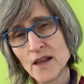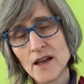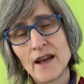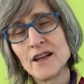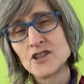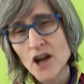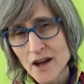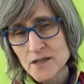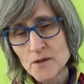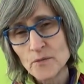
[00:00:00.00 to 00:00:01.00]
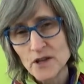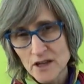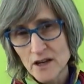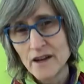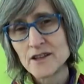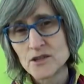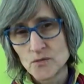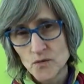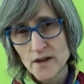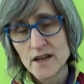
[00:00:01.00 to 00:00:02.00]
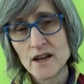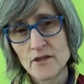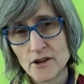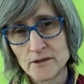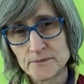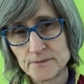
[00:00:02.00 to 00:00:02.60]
And I talked about being kind to one another.